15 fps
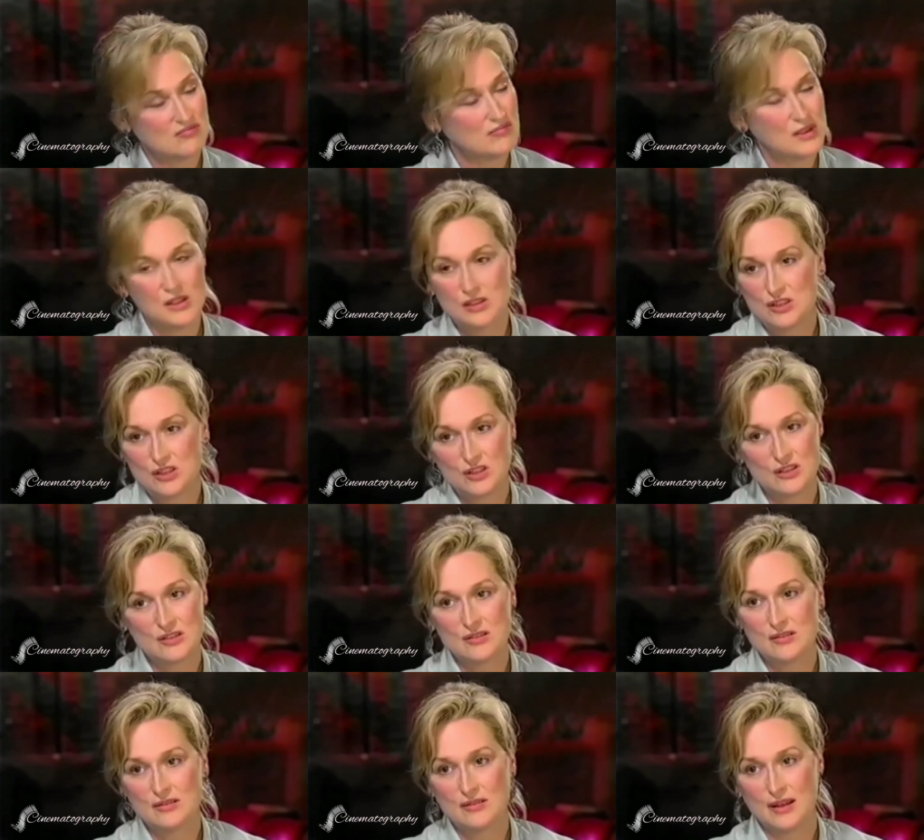It's just
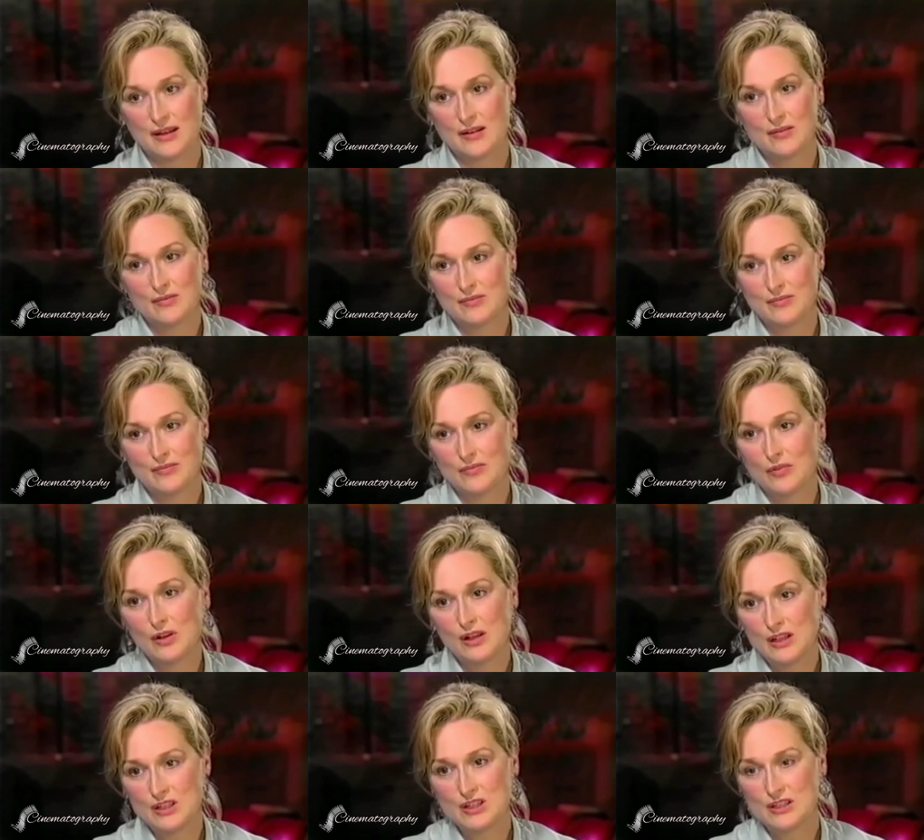like
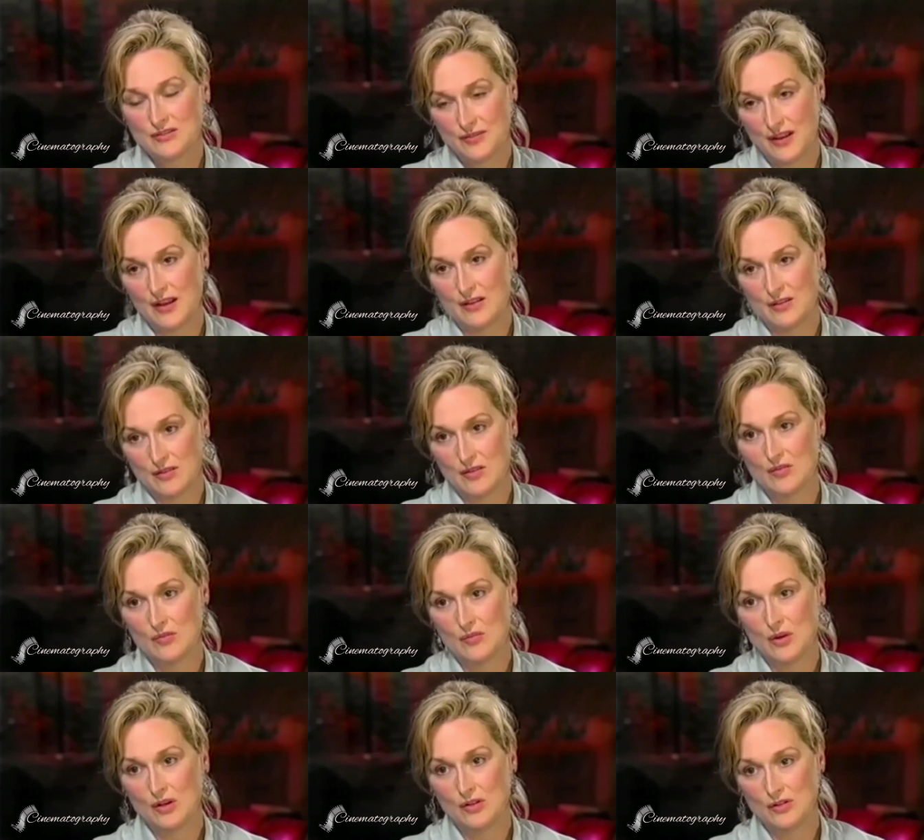religious faith in
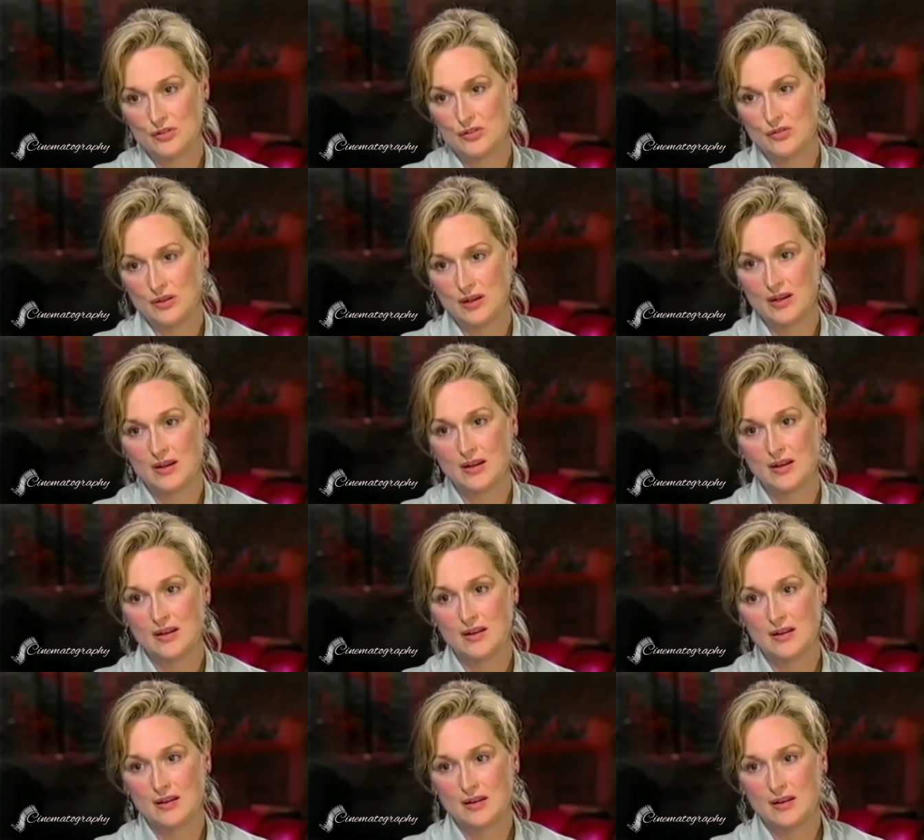what you're doing.
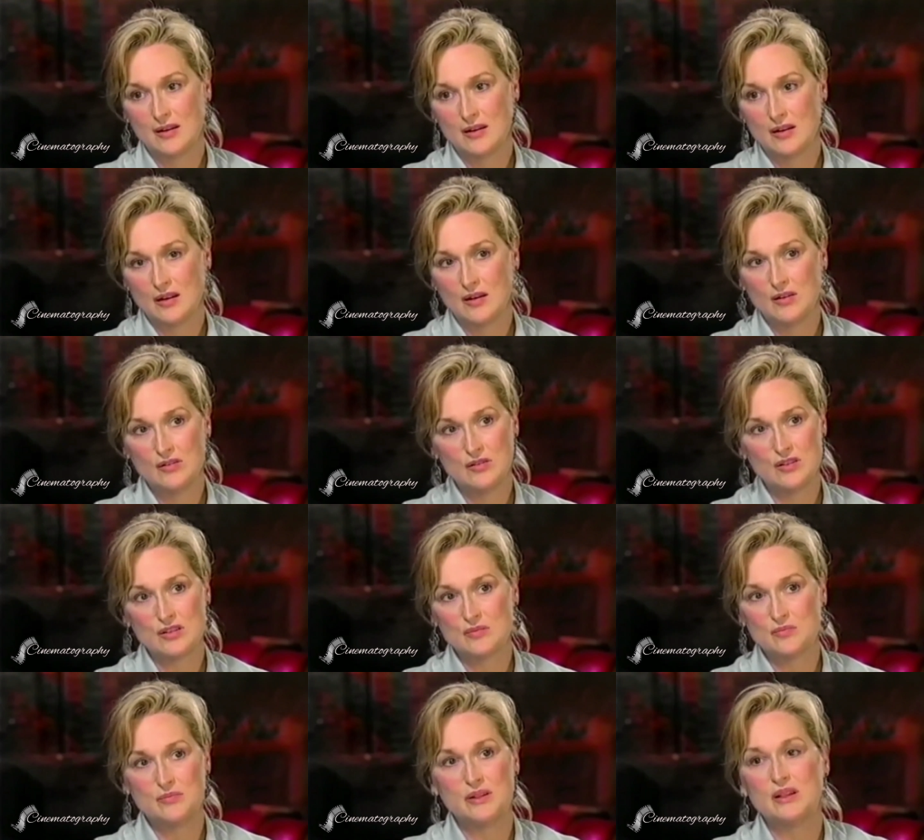And you
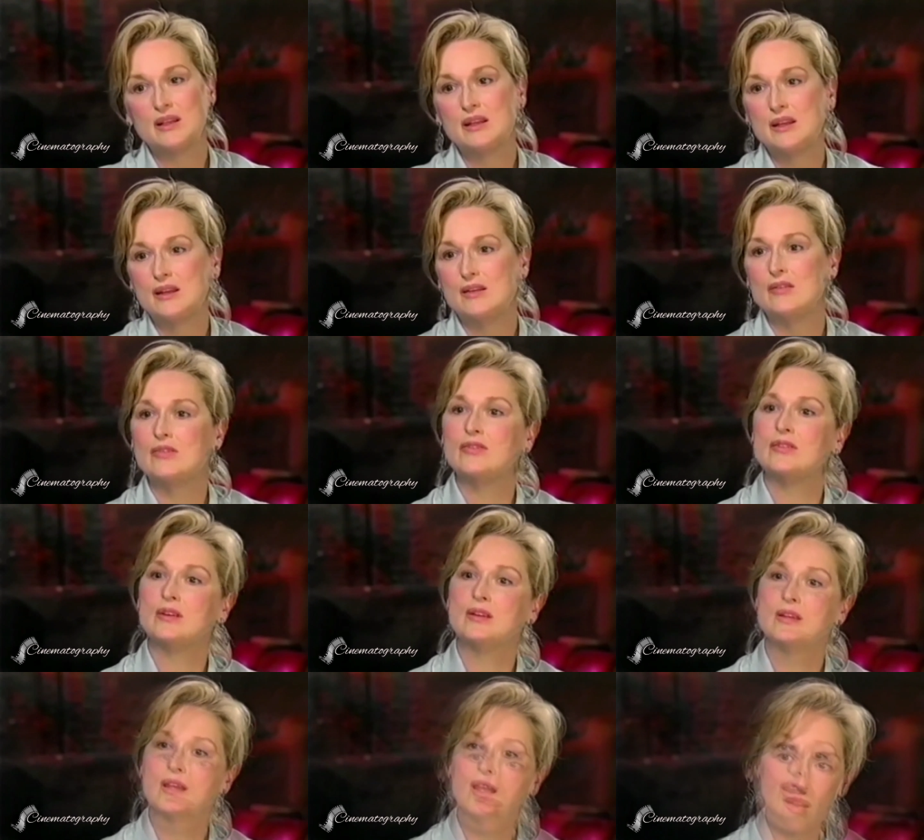just believe
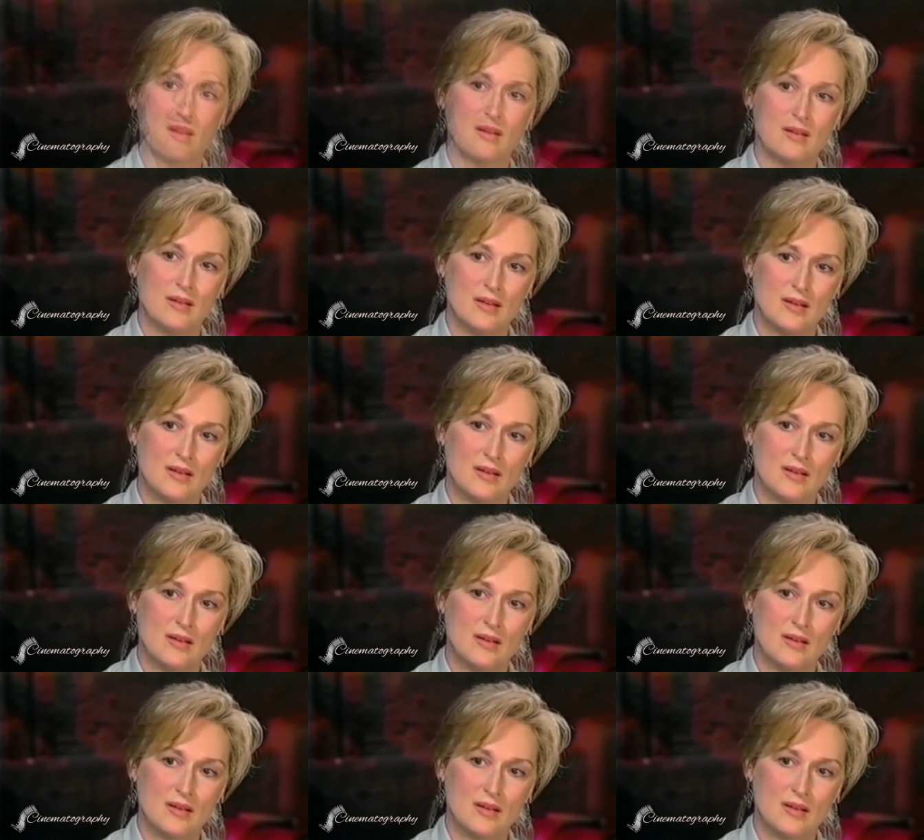in the character.